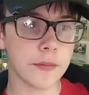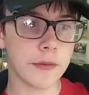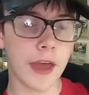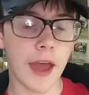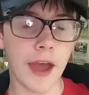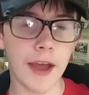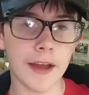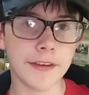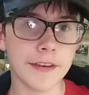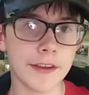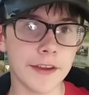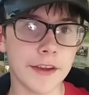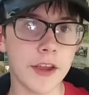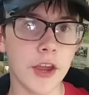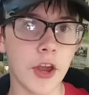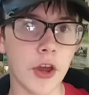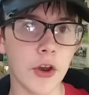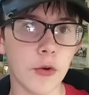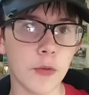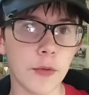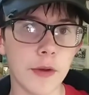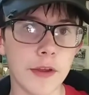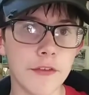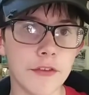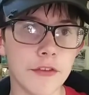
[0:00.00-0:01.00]
tactic
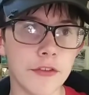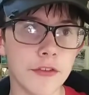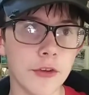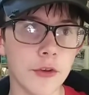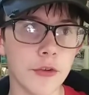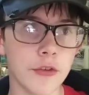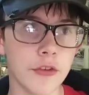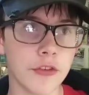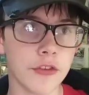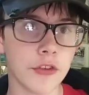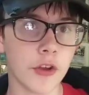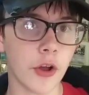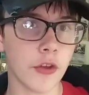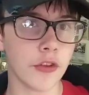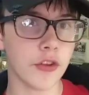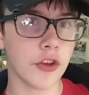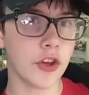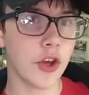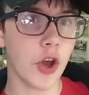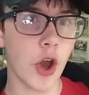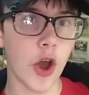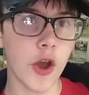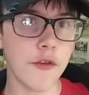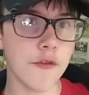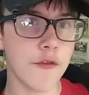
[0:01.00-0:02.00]
Keanu Reeves uses
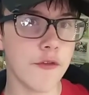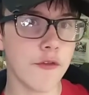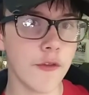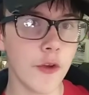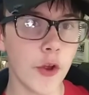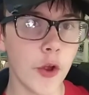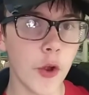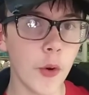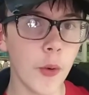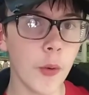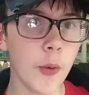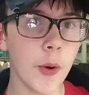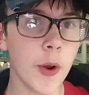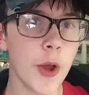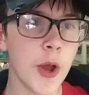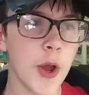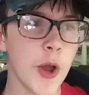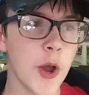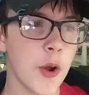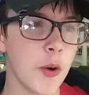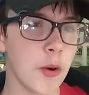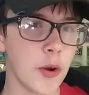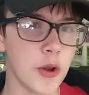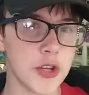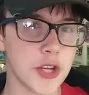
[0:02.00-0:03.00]
called gun fu,
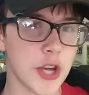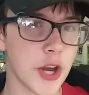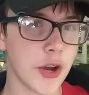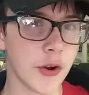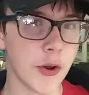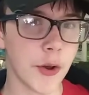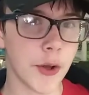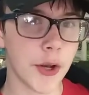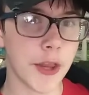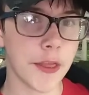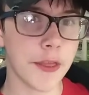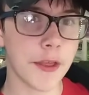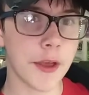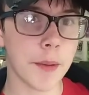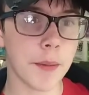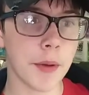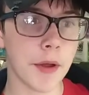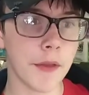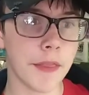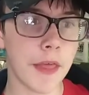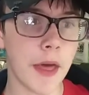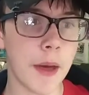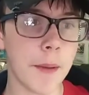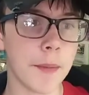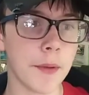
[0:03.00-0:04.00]
which I don't know anything
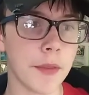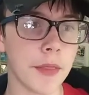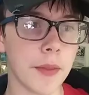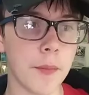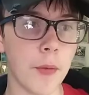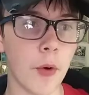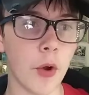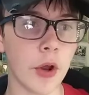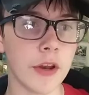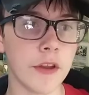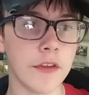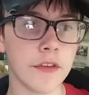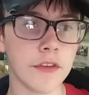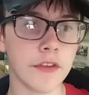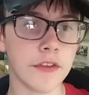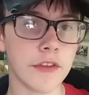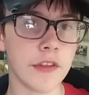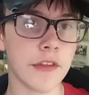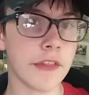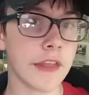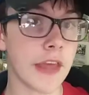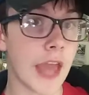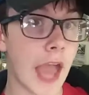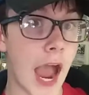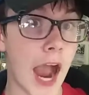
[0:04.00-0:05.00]
about that, but the point is is
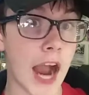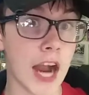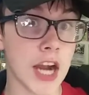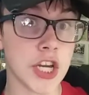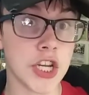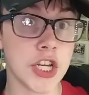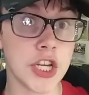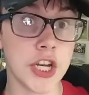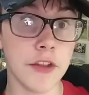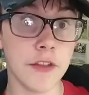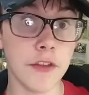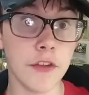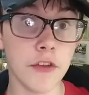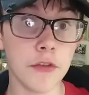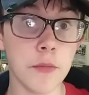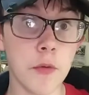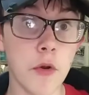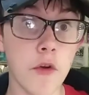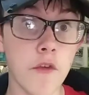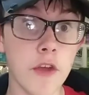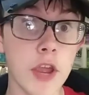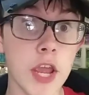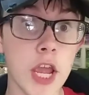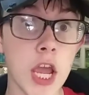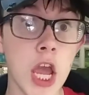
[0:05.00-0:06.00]
that the action in this
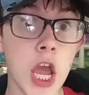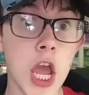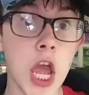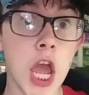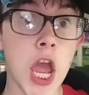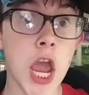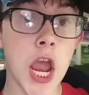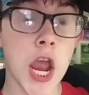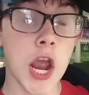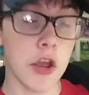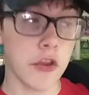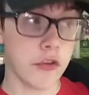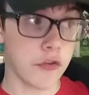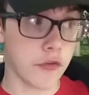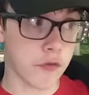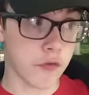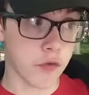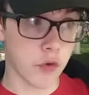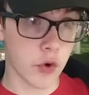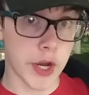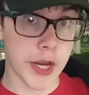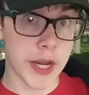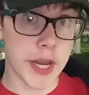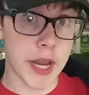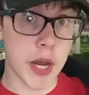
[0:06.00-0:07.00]
movie is
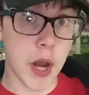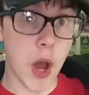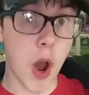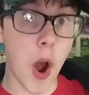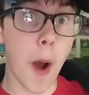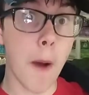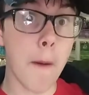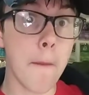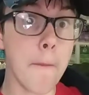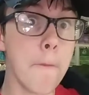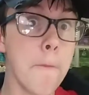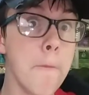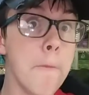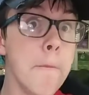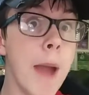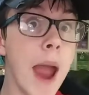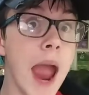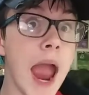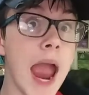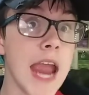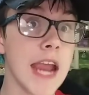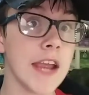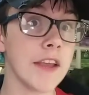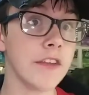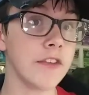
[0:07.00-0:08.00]
freaking
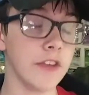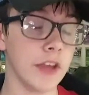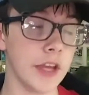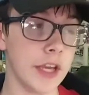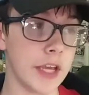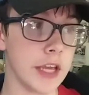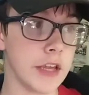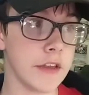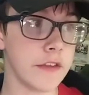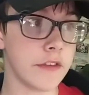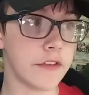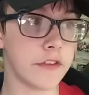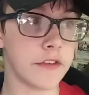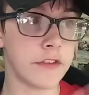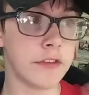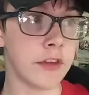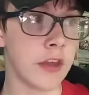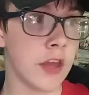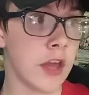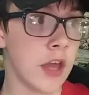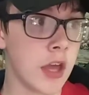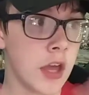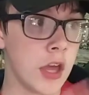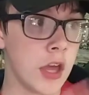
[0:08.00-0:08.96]
amazing. It's